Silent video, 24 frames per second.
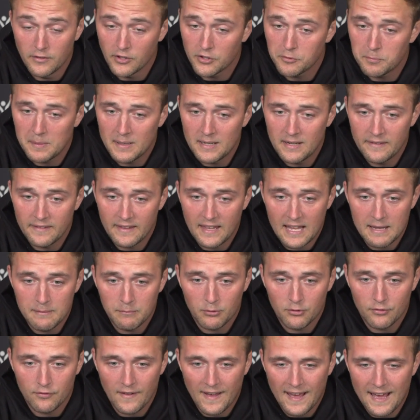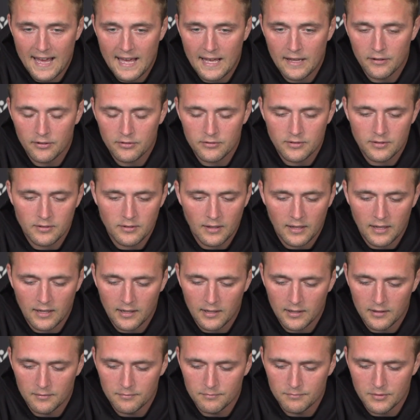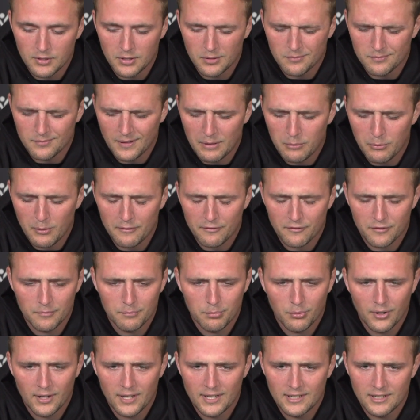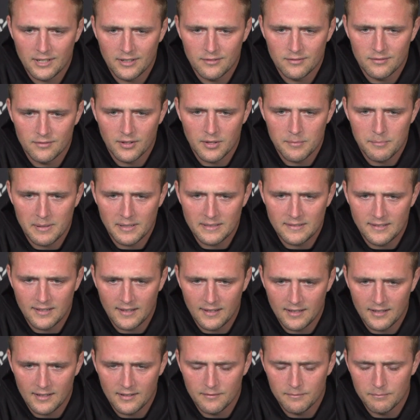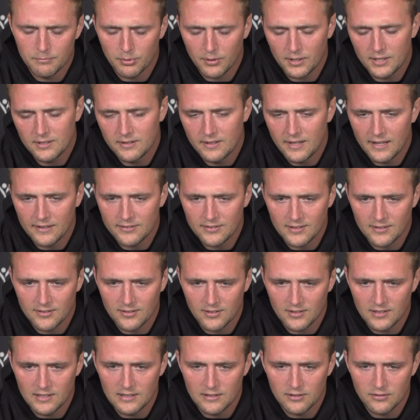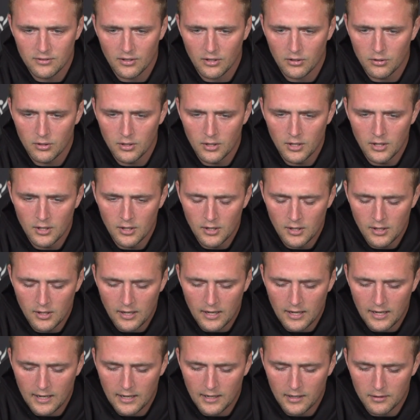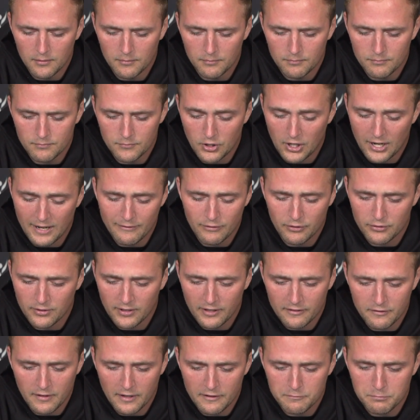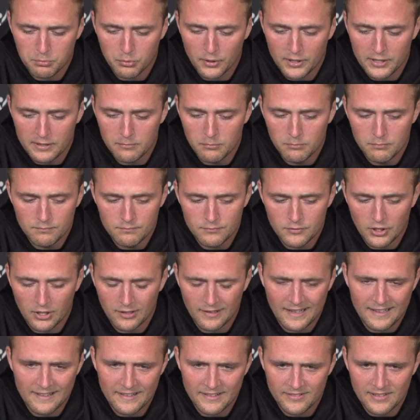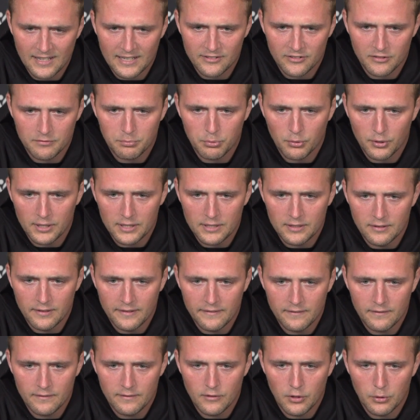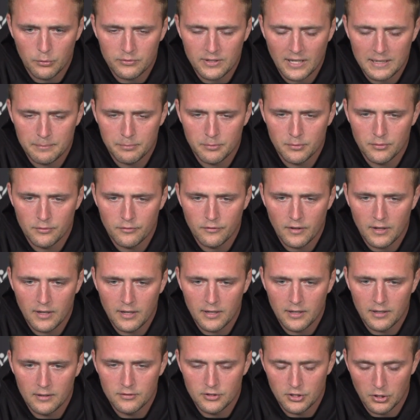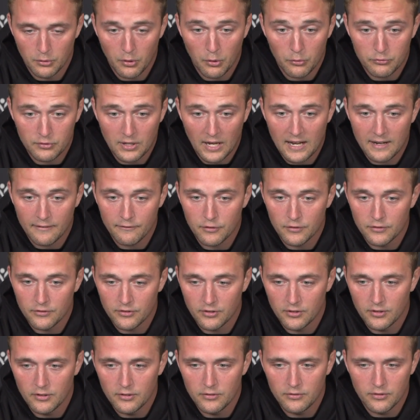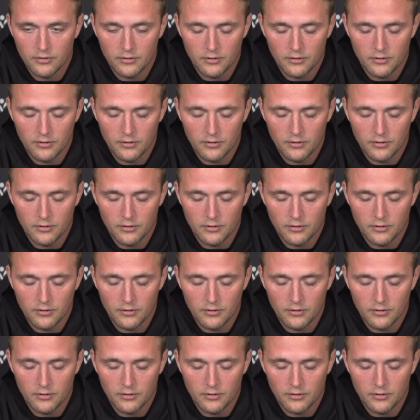The speed of the game's fast. You know, I went from playing in the Big Ten, played in the SEC. So, you know, obviously I've played, you know, a lot of these guys have played in those type of, you know, those conferences.